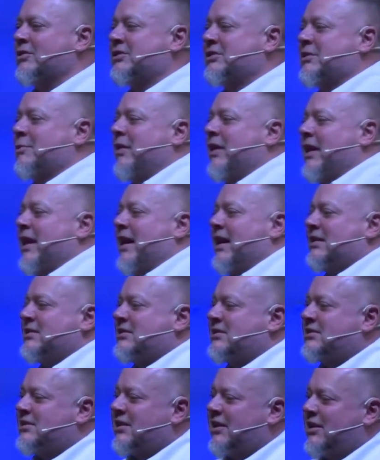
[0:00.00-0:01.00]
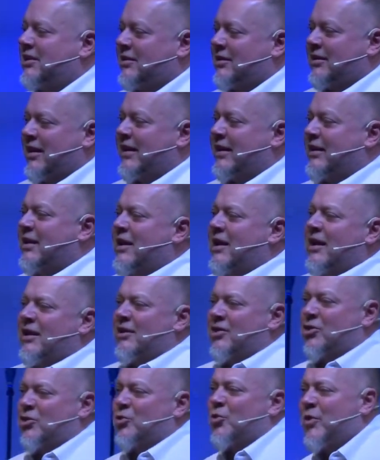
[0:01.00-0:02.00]
somebody I hadn't seen in like
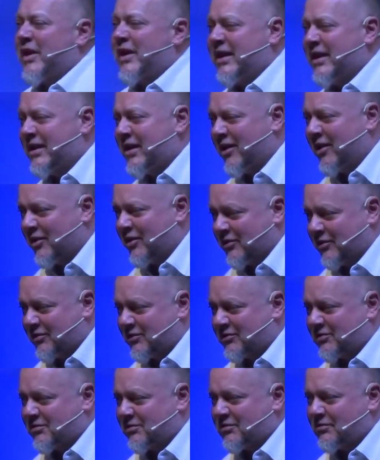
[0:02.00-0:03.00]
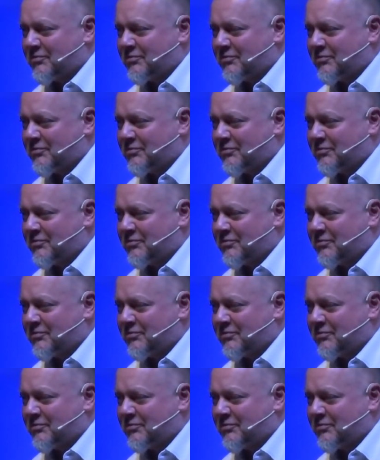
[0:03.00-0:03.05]
three years.